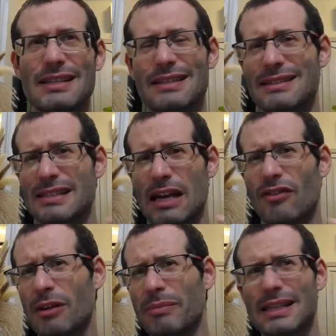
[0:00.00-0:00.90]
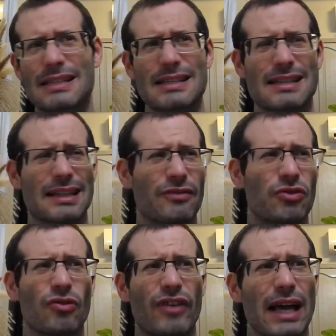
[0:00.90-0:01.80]
and several buses and a
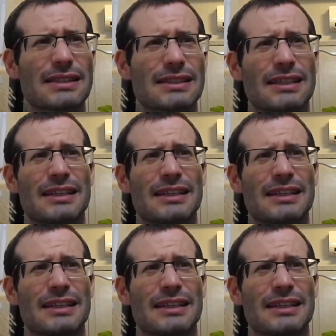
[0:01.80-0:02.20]
few vans.